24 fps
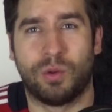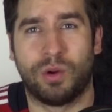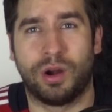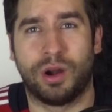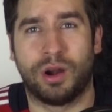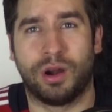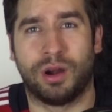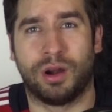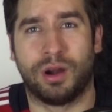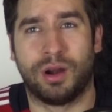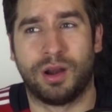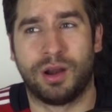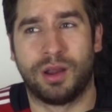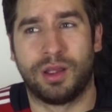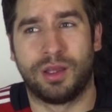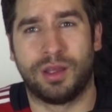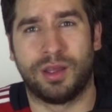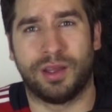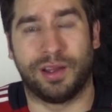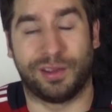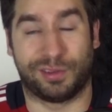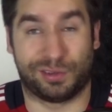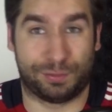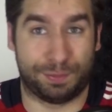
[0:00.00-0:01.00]
where,
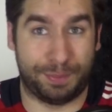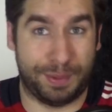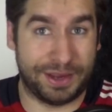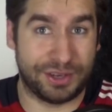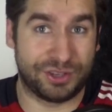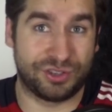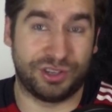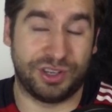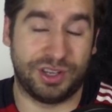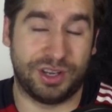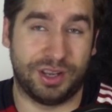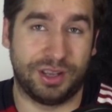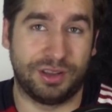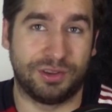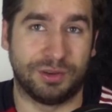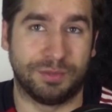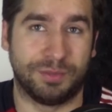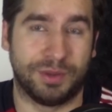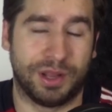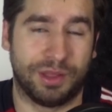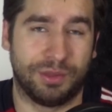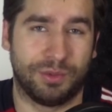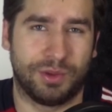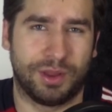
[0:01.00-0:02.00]
especially in
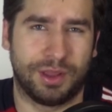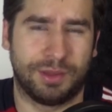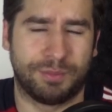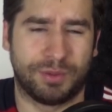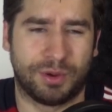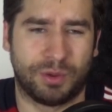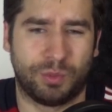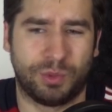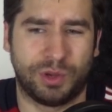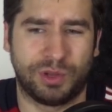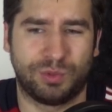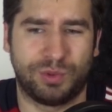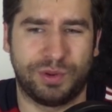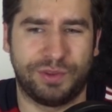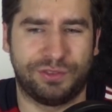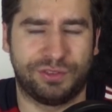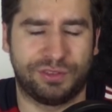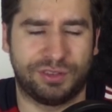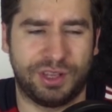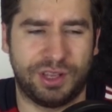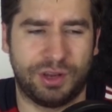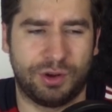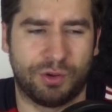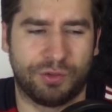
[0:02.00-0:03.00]
England, by the way, but which we've
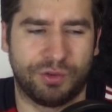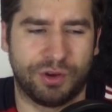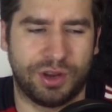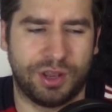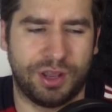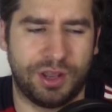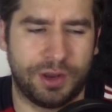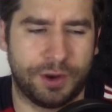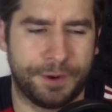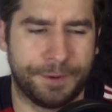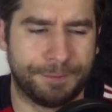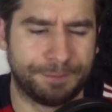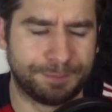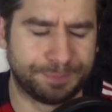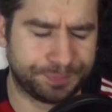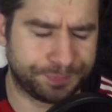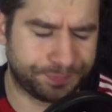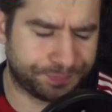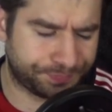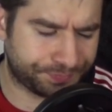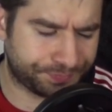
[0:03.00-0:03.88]
seen over here,